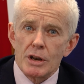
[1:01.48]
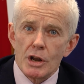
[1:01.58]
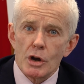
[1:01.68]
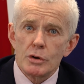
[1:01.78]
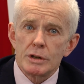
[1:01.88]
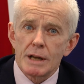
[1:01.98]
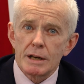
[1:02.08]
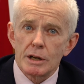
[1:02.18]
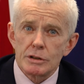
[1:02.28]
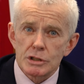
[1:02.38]
the known and
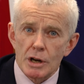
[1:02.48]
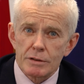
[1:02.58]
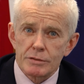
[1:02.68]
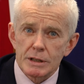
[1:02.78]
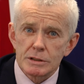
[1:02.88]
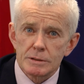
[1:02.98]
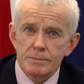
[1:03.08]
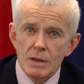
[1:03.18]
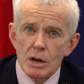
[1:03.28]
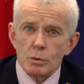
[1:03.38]
unknown side effects,
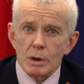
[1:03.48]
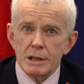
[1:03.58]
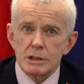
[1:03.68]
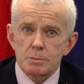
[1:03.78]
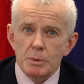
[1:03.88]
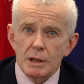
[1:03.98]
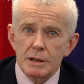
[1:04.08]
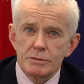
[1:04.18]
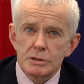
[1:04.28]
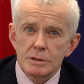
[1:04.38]
religious
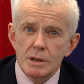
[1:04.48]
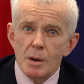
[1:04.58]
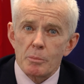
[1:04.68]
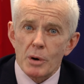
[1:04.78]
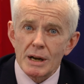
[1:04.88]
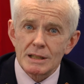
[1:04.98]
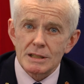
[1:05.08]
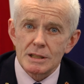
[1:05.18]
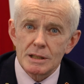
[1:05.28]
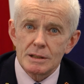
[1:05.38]
beliefs,
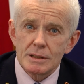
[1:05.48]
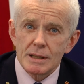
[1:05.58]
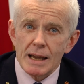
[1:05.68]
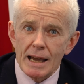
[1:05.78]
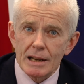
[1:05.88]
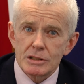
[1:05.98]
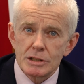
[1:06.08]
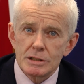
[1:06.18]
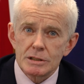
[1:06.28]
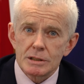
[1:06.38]
pregnancy,
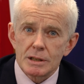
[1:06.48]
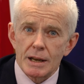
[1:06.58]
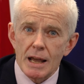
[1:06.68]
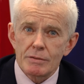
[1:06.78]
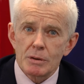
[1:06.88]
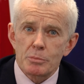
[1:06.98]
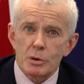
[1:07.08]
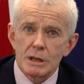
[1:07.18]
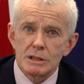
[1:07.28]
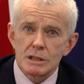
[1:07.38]
allergies and having
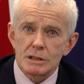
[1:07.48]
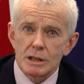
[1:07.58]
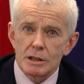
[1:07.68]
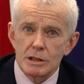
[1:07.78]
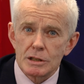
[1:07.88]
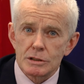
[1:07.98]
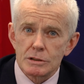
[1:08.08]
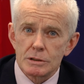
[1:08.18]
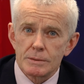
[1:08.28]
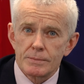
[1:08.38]
pre-existing
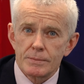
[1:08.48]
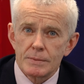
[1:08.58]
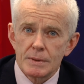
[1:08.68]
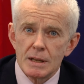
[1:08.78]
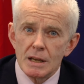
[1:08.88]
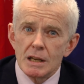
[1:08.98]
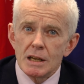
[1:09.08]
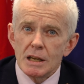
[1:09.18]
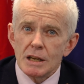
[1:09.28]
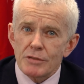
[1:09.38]
conditions.
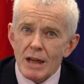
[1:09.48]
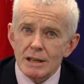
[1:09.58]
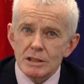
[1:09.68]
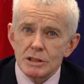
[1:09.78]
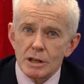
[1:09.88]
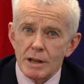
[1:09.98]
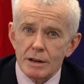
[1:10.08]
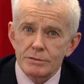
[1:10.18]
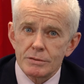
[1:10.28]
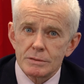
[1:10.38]
If that isn't
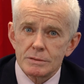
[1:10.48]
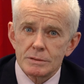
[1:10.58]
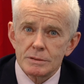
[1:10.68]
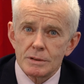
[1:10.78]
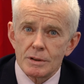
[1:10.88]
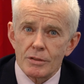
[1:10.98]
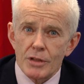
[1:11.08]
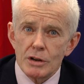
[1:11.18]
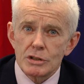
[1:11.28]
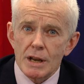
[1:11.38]
enough,
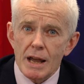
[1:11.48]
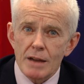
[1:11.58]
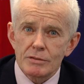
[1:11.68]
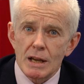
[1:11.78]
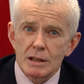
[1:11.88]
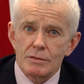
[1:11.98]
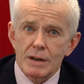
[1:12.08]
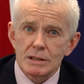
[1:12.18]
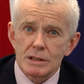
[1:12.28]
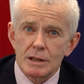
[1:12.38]
those that haven't had the
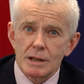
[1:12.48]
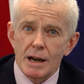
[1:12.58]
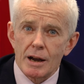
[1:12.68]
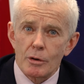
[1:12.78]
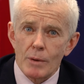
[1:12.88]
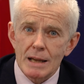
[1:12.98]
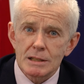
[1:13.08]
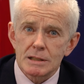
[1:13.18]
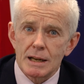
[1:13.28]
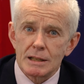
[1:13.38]
vaccine are
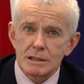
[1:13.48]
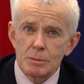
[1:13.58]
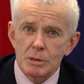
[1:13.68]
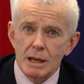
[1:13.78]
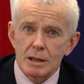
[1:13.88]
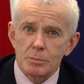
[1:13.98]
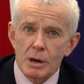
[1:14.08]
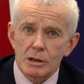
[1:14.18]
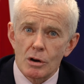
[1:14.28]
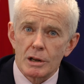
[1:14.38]
harassed and intimidated
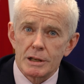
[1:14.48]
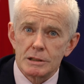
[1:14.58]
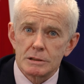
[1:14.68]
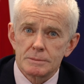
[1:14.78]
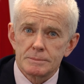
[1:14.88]
by colleagues.